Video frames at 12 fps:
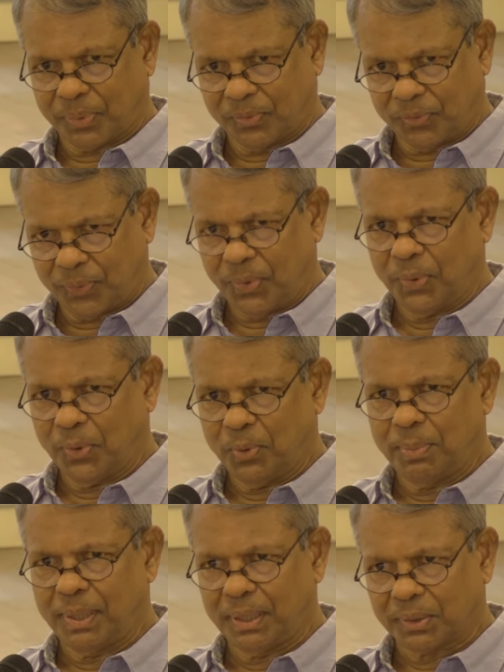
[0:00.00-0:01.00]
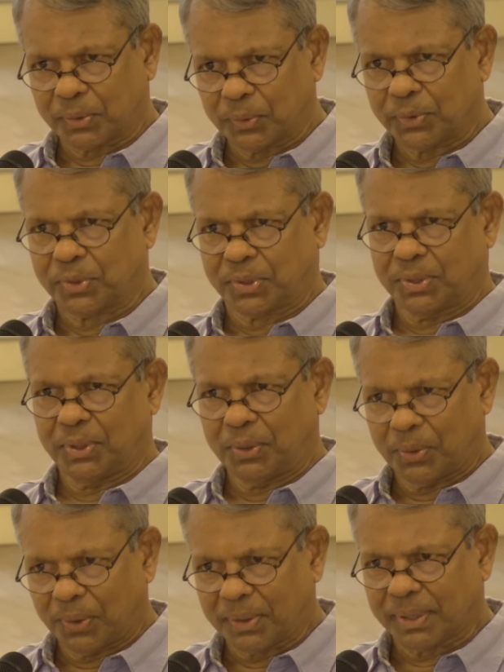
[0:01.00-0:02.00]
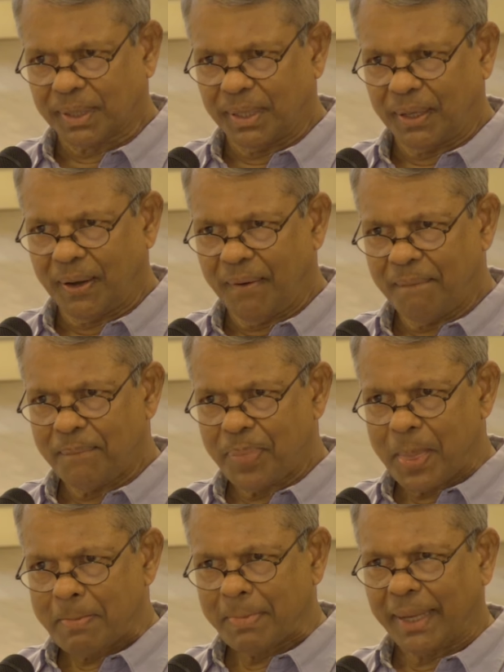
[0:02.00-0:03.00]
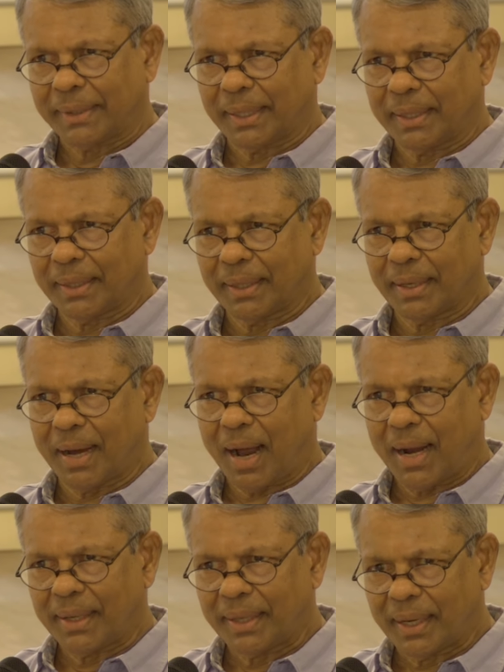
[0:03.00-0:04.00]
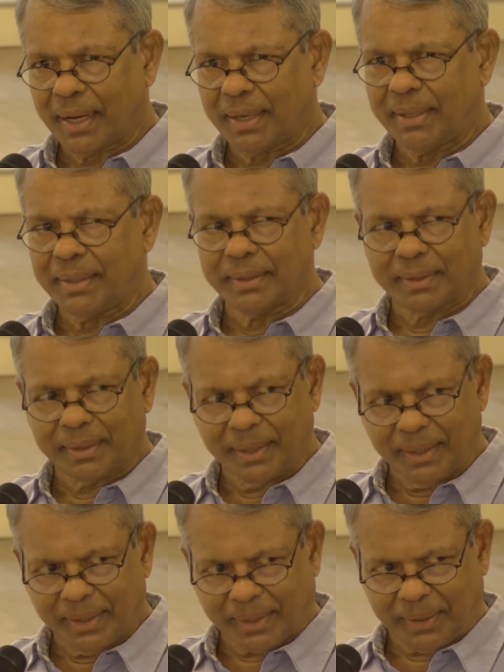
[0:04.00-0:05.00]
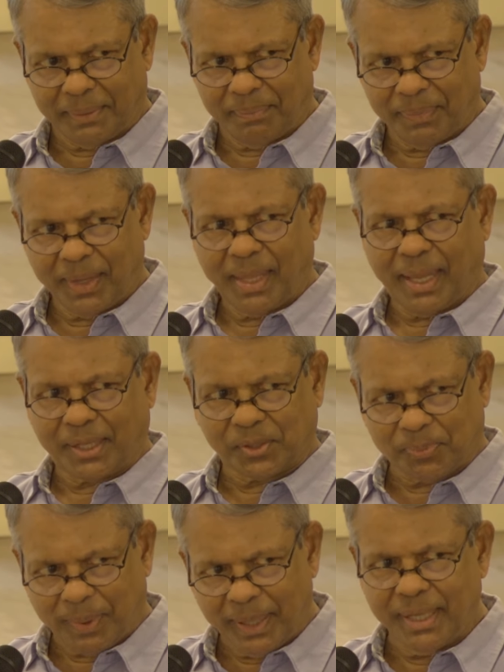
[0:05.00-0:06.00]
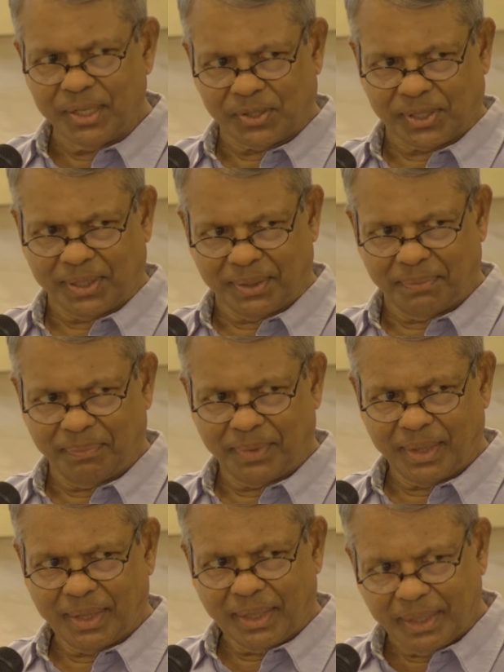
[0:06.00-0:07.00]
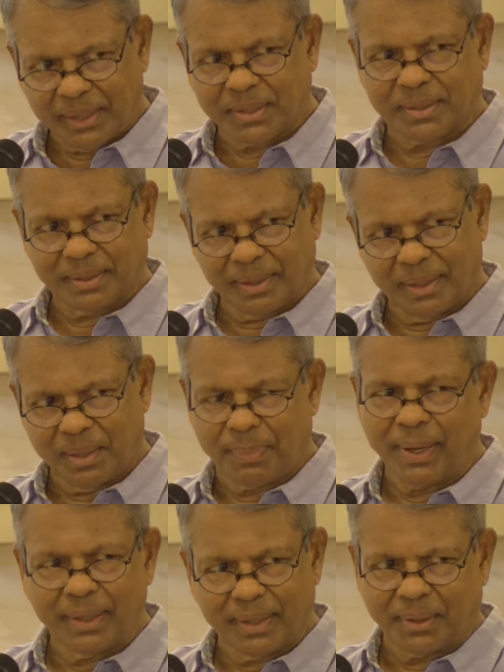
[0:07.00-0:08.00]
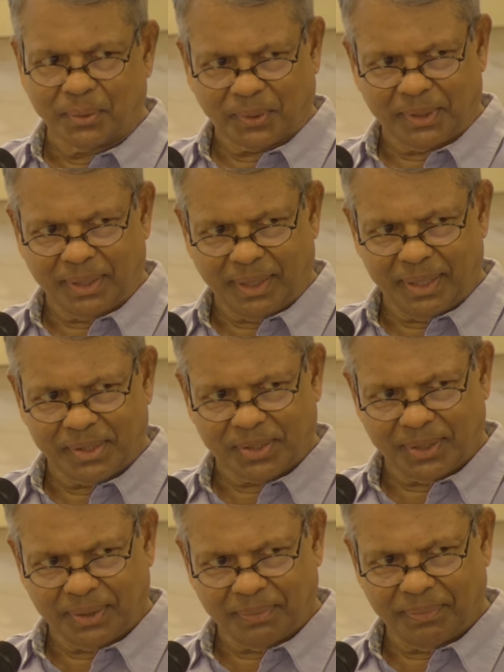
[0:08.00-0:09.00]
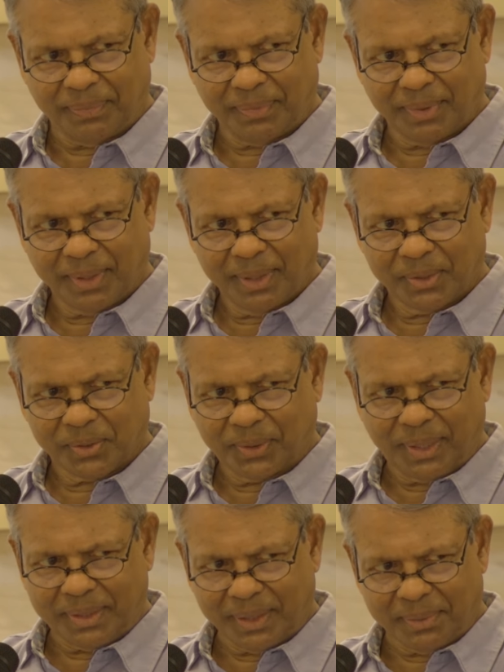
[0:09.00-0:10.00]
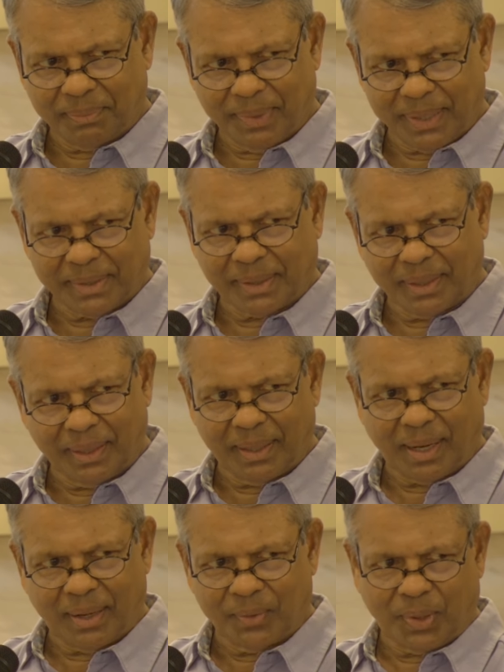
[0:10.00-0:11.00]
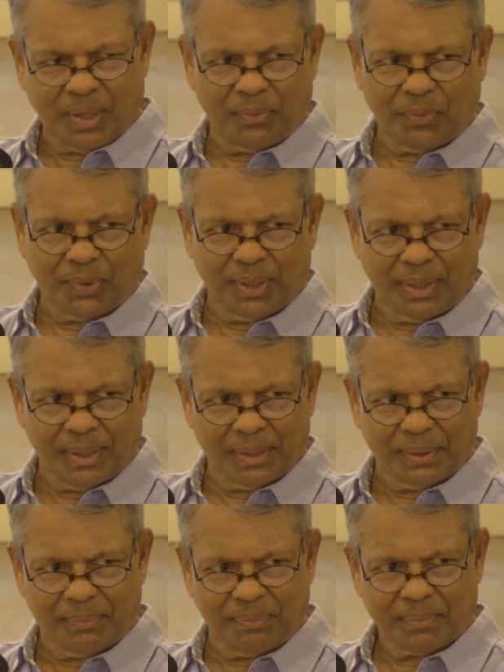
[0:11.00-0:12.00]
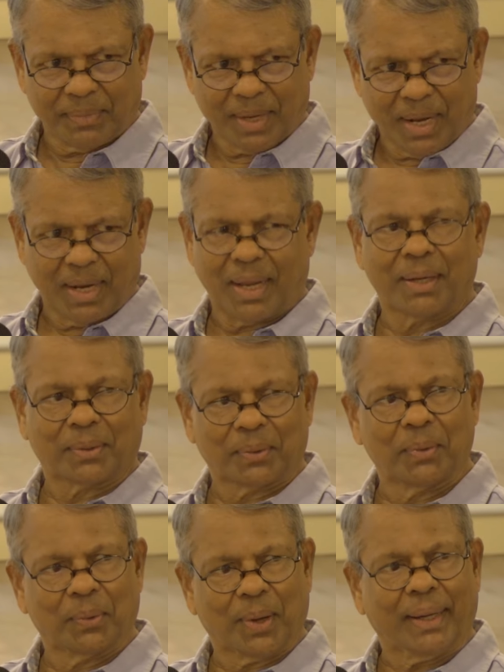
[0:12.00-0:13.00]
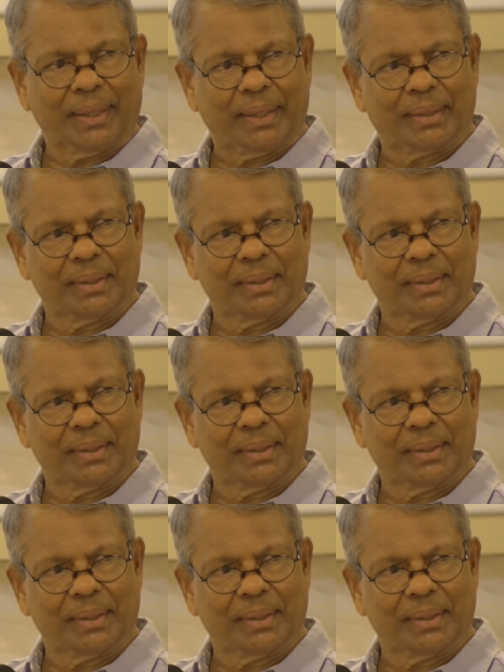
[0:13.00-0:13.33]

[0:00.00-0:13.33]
4 Noble Truths doctrine, I think the underlying theory, explanation, is dependent origination. So this is basically how I would like to look at it.